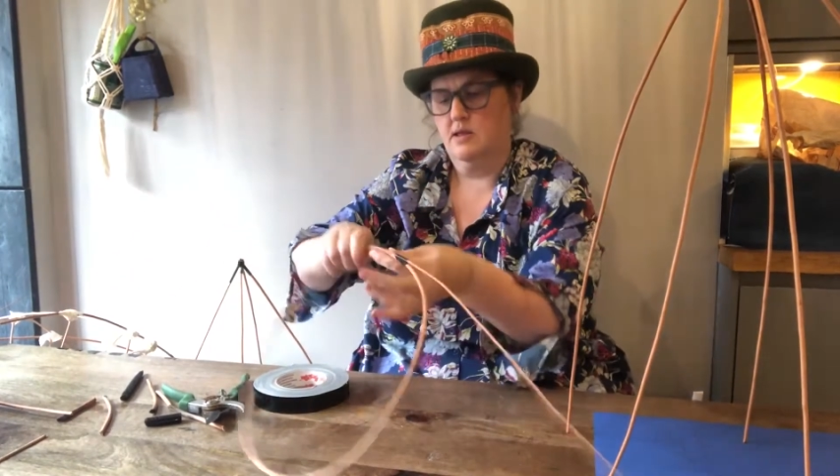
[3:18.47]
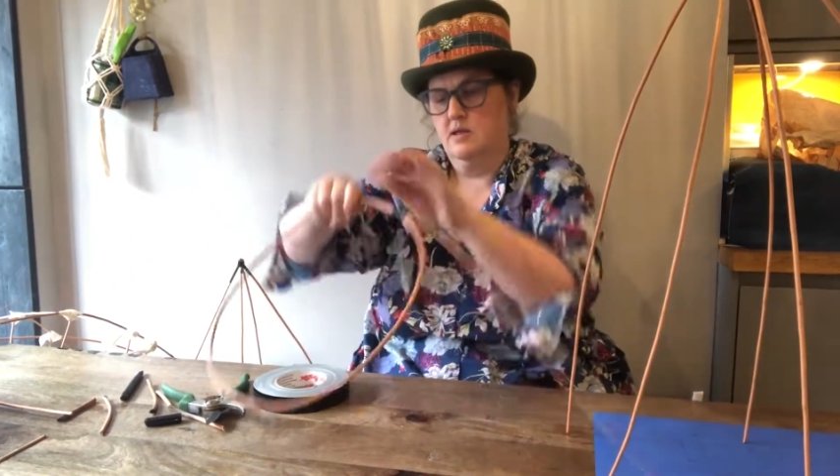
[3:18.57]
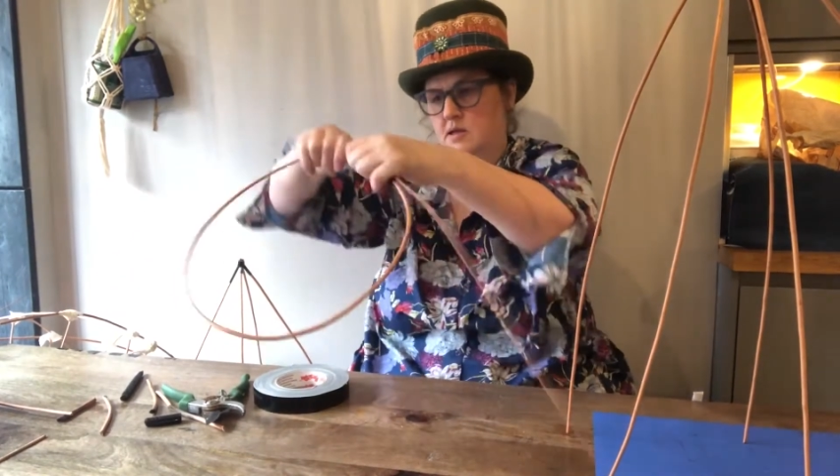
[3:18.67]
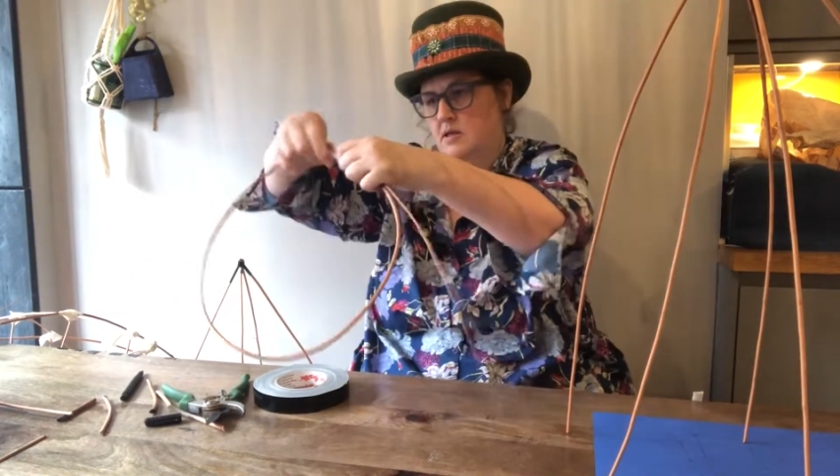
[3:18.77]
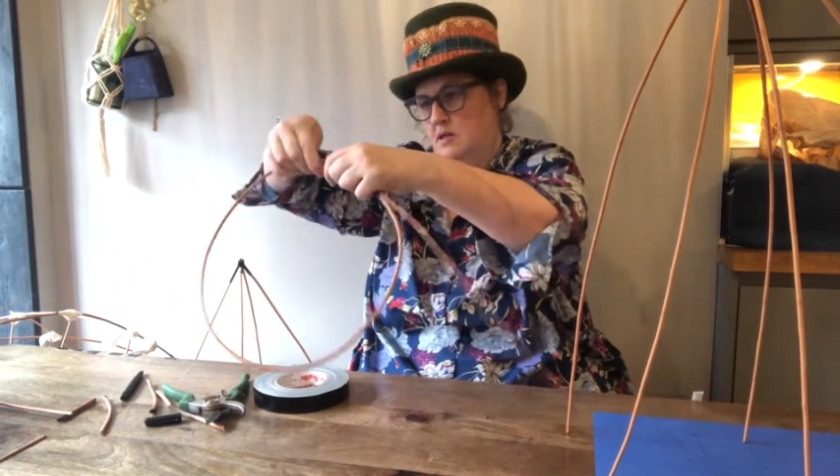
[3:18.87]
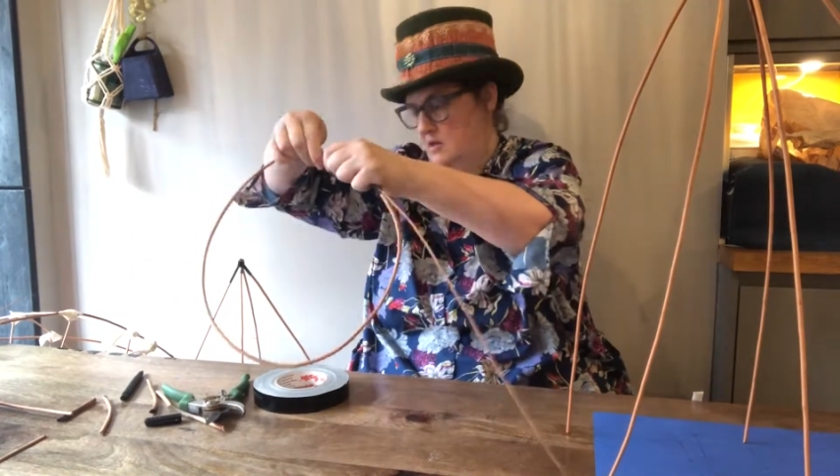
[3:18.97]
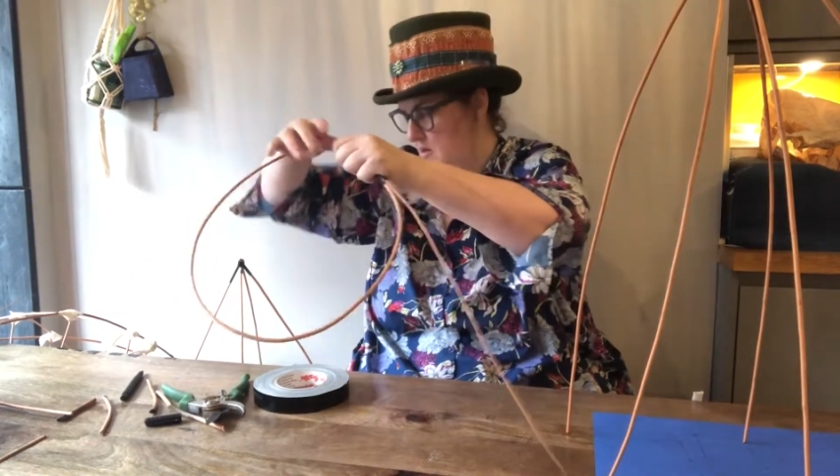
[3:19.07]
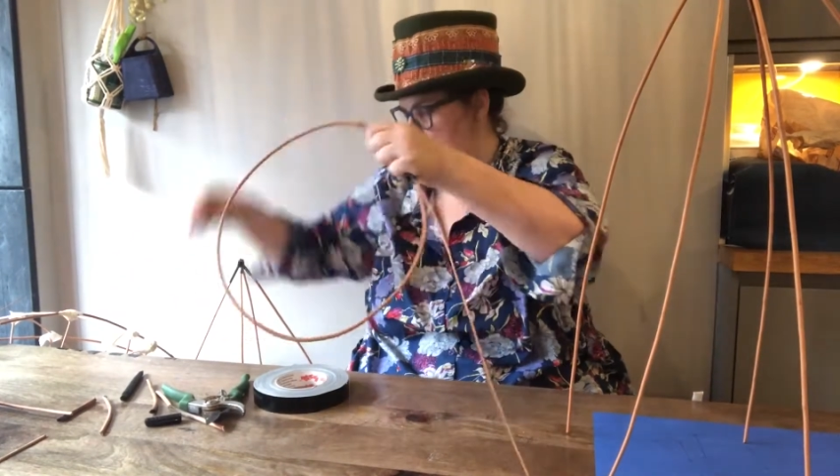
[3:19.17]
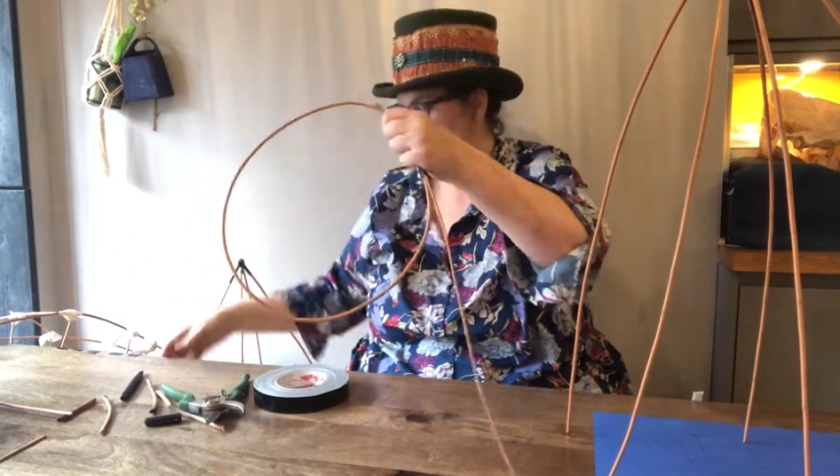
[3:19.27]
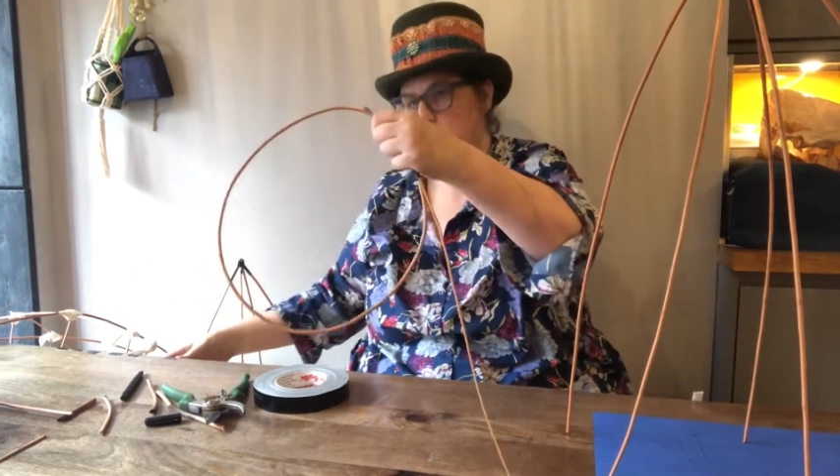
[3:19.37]
Gaffer
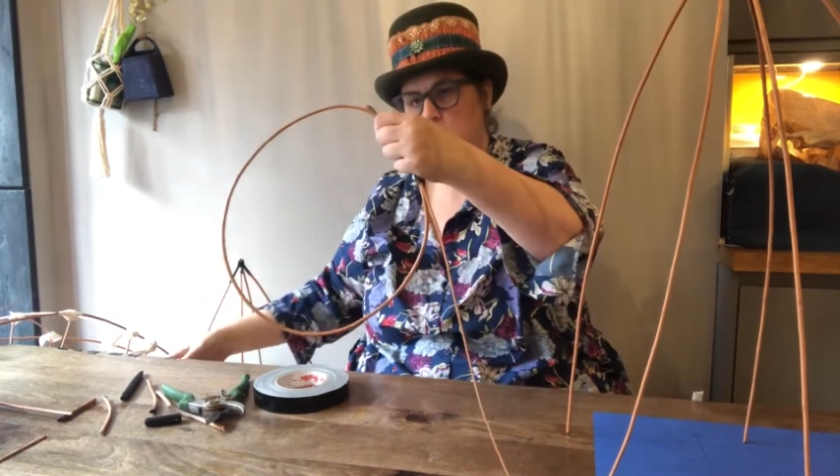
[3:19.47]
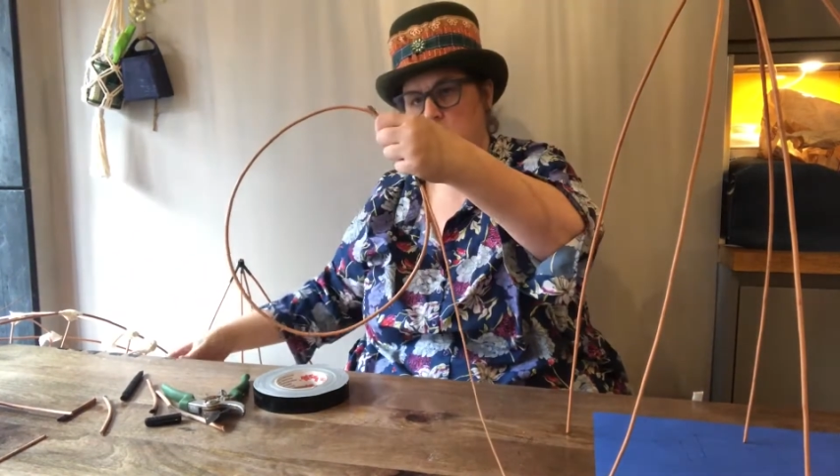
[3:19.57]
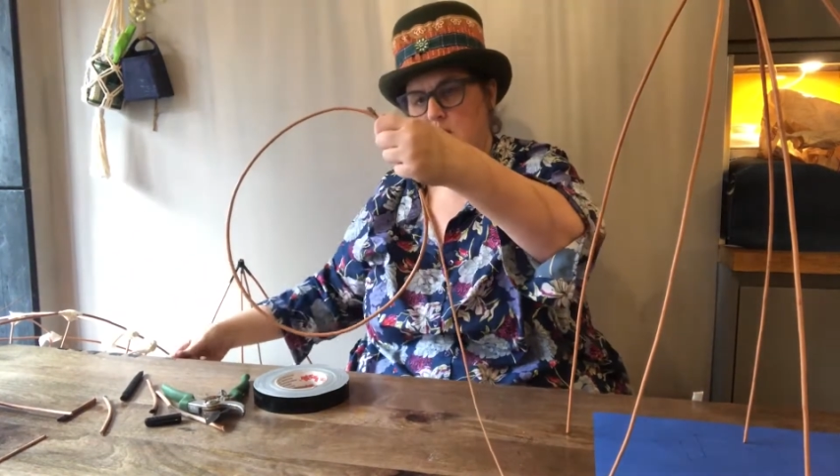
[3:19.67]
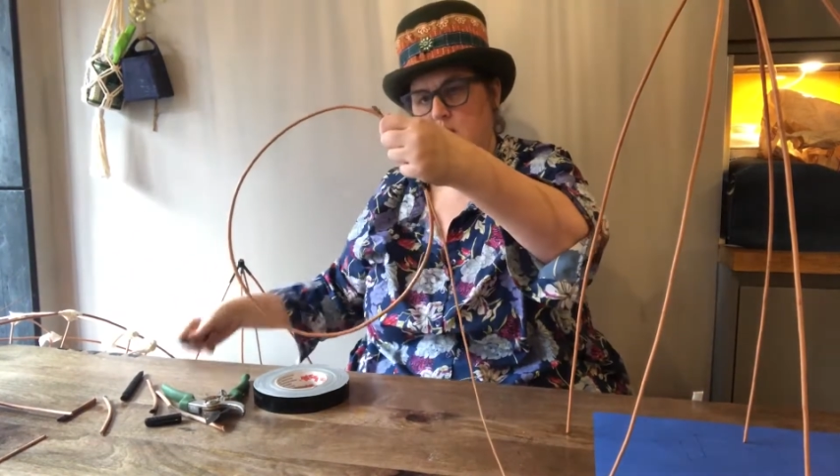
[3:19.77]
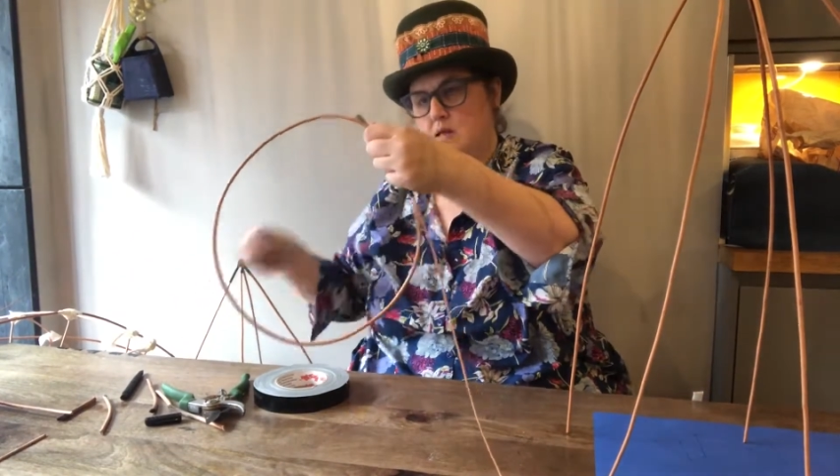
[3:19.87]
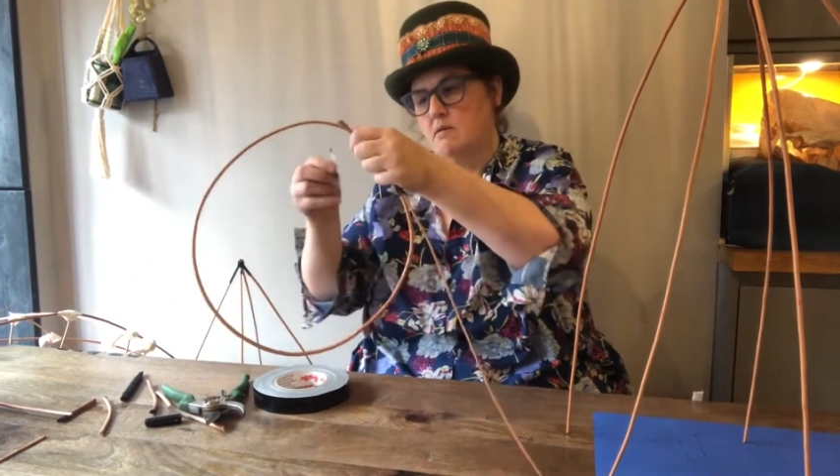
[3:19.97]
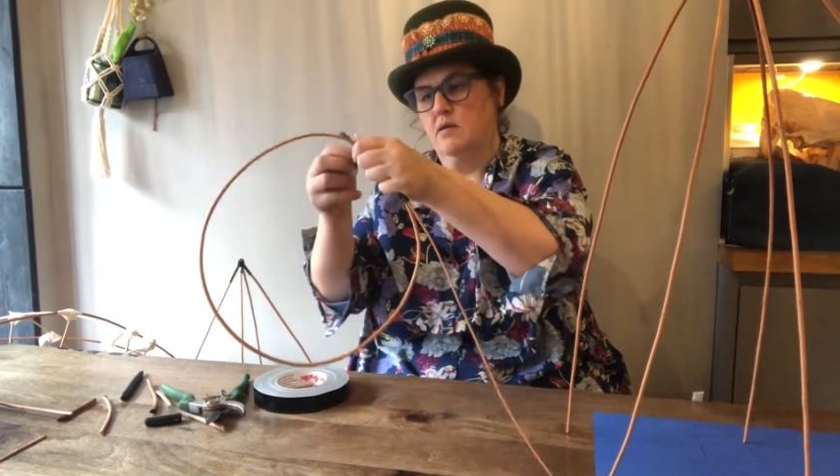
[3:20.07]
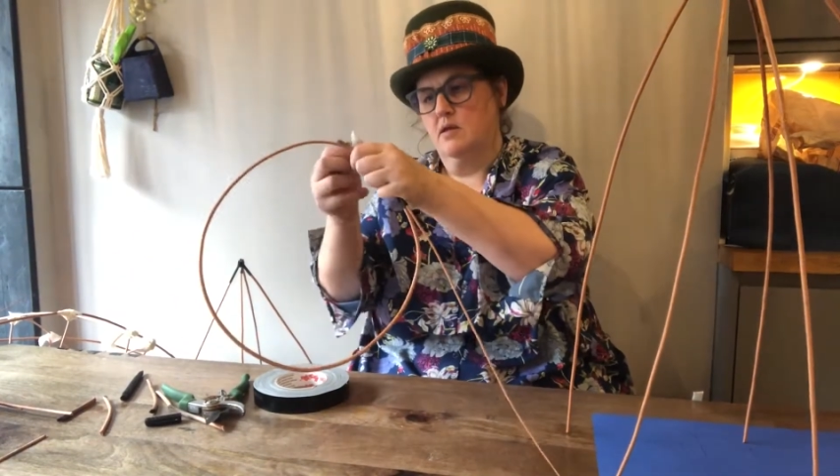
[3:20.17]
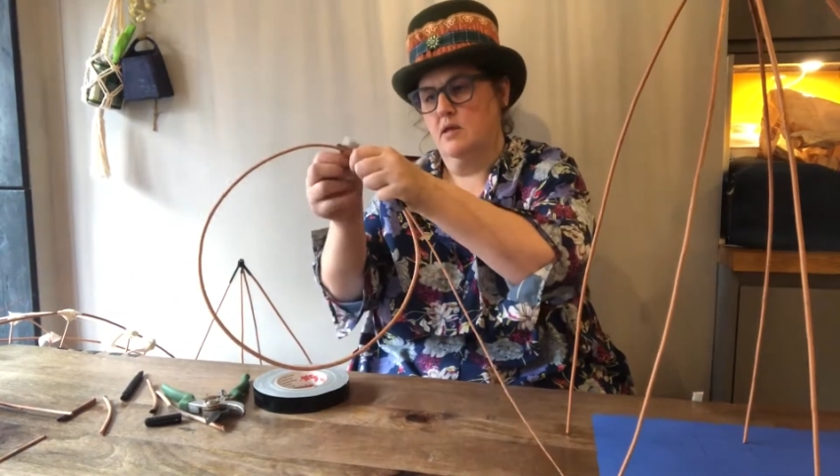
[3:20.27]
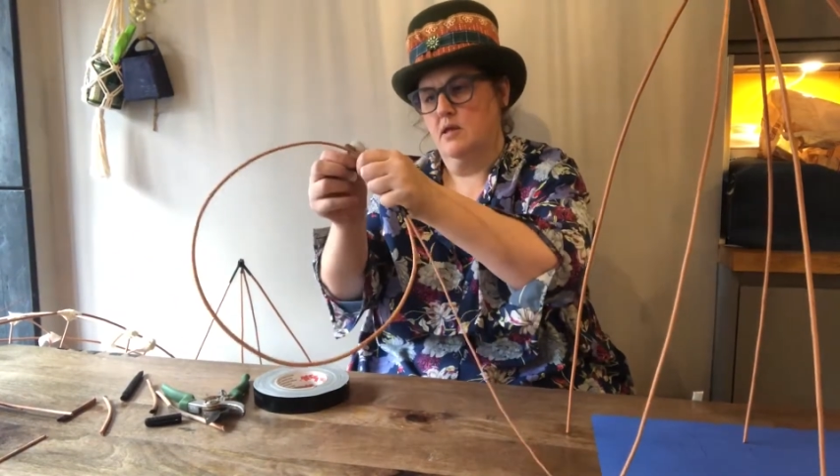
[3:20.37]
tape's great because it
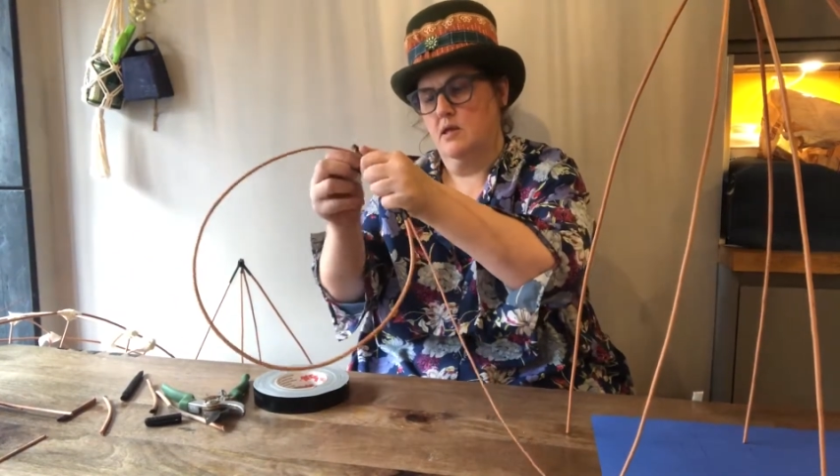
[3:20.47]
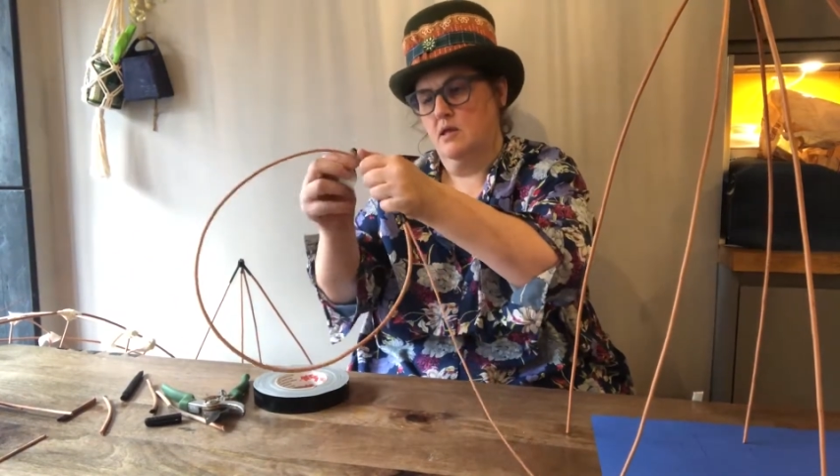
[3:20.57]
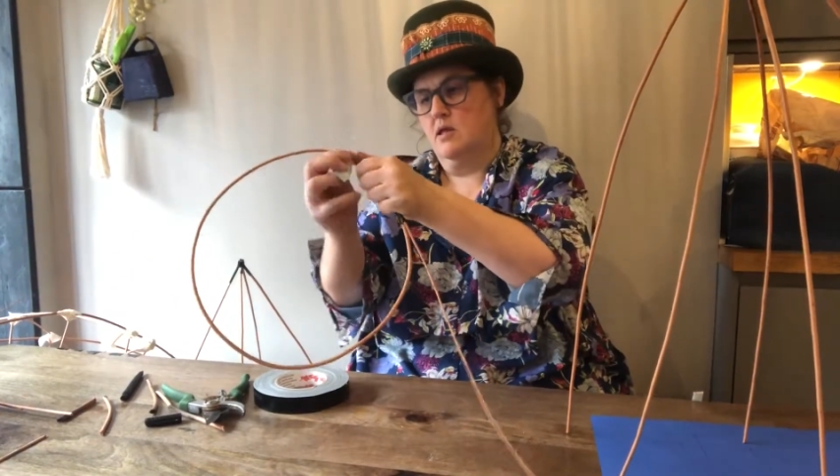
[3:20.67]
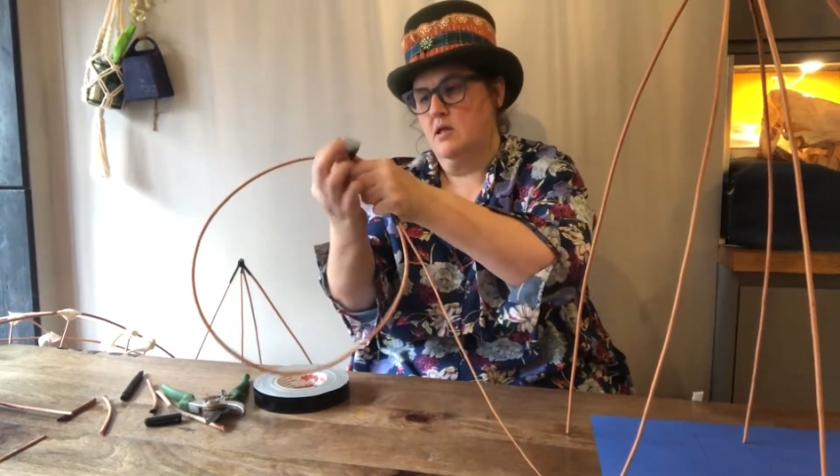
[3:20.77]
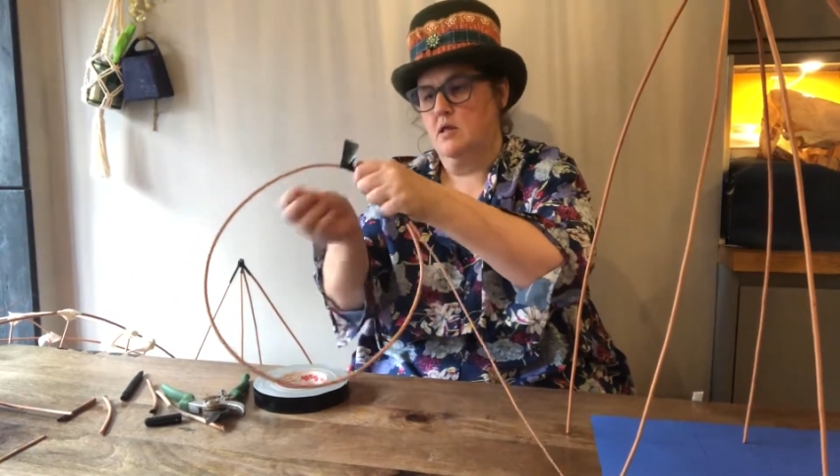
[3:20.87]
works on